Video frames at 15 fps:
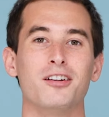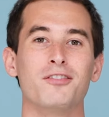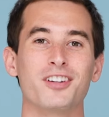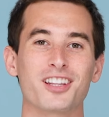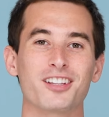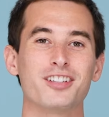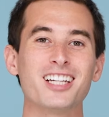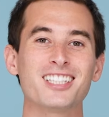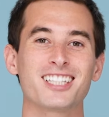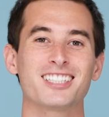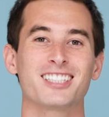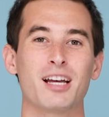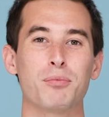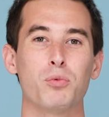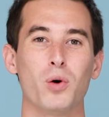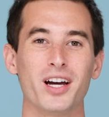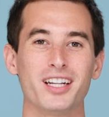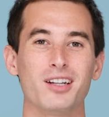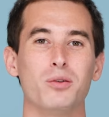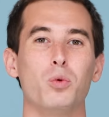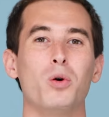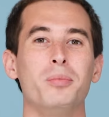For the rest of step
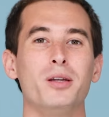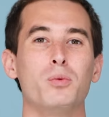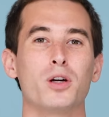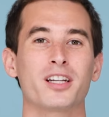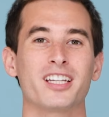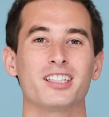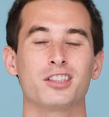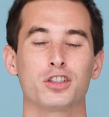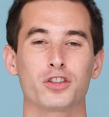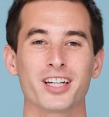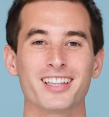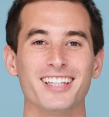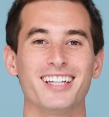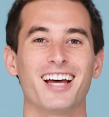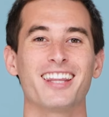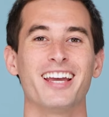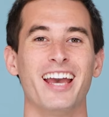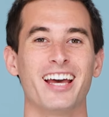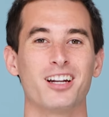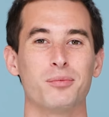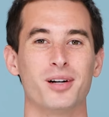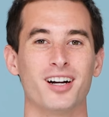1, we'll be working strictly on the
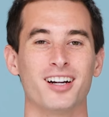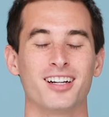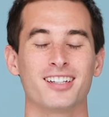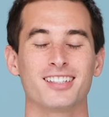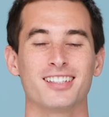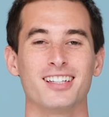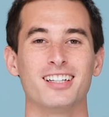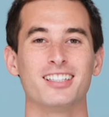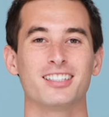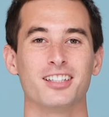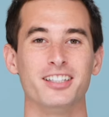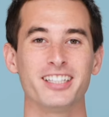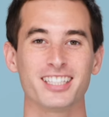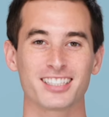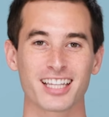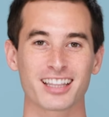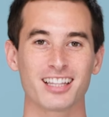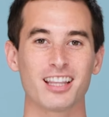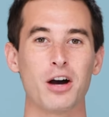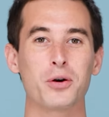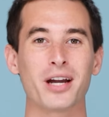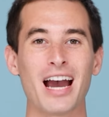handlebar, so you can set the
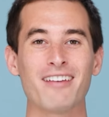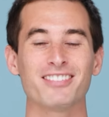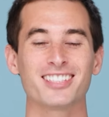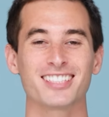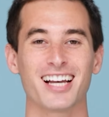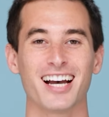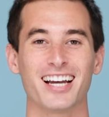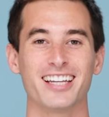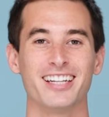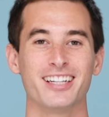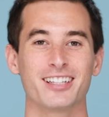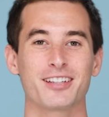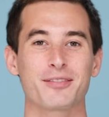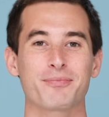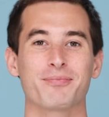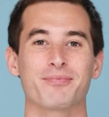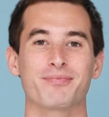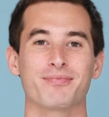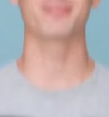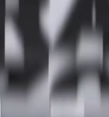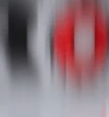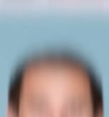lower half aside.
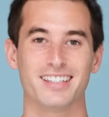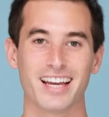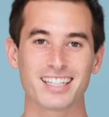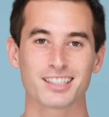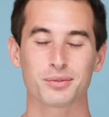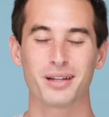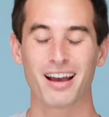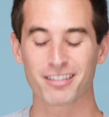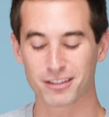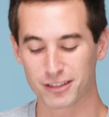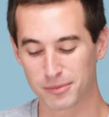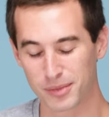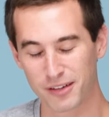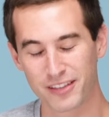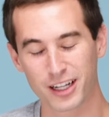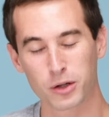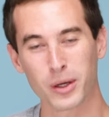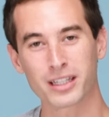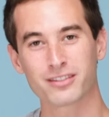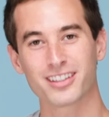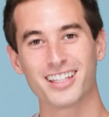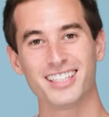Next, we have to remove the
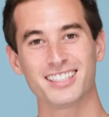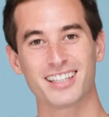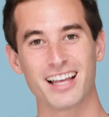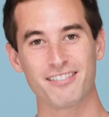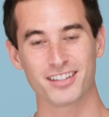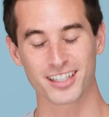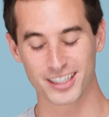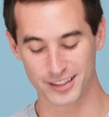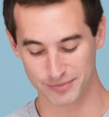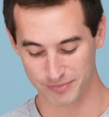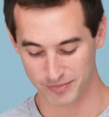quick release lever.